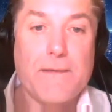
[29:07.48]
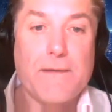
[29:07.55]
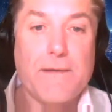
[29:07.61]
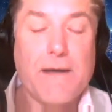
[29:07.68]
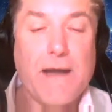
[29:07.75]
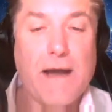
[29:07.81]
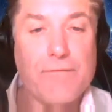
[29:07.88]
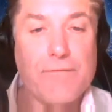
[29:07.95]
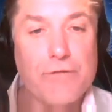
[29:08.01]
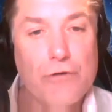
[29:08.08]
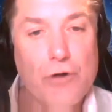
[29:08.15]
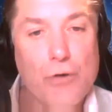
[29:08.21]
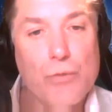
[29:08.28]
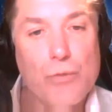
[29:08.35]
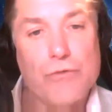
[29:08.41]
You have to
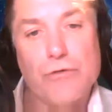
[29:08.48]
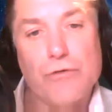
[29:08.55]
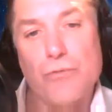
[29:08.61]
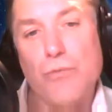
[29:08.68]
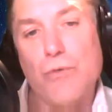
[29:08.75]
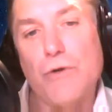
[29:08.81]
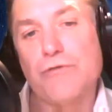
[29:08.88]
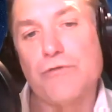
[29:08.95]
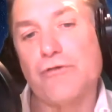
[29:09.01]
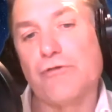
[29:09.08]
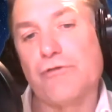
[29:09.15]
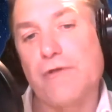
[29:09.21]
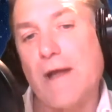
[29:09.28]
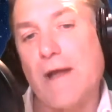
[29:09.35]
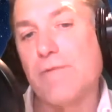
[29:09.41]
know what you
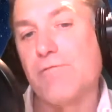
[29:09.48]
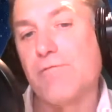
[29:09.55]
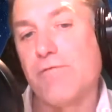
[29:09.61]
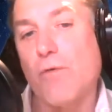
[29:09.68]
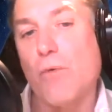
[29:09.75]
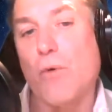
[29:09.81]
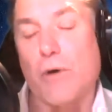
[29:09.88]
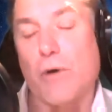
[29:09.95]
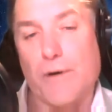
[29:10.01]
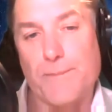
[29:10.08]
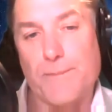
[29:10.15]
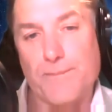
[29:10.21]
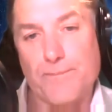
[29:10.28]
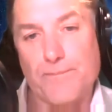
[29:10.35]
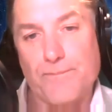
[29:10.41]
stand for,
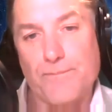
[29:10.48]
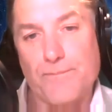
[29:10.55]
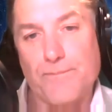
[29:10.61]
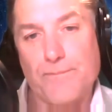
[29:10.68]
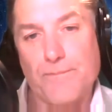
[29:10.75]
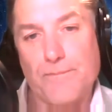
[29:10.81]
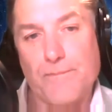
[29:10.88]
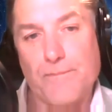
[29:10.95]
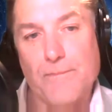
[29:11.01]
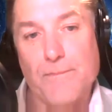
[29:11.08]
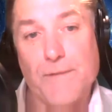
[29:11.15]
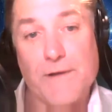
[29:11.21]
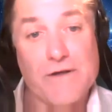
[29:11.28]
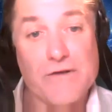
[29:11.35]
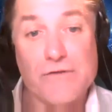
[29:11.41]

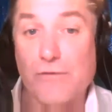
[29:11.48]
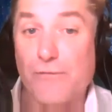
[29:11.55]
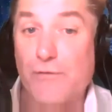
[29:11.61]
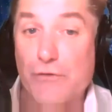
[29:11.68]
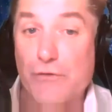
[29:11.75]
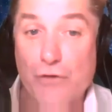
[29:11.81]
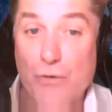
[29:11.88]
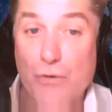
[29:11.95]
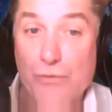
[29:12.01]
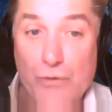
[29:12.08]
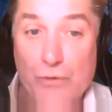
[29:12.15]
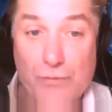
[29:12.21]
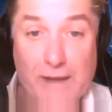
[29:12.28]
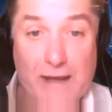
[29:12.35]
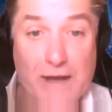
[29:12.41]
because if you don't
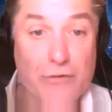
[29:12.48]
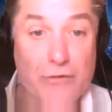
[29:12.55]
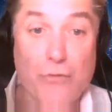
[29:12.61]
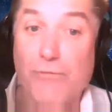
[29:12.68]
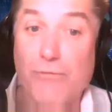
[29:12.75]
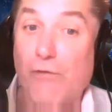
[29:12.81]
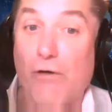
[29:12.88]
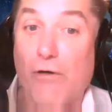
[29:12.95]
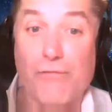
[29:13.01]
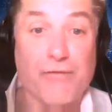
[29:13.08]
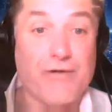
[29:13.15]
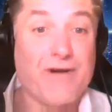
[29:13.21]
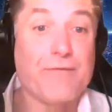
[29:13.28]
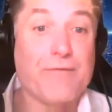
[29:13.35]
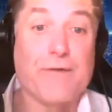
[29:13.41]
know that, you'll fall
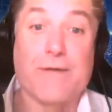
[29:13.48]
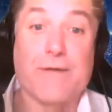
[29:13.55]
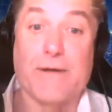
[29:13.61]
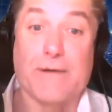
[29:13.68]
for everything.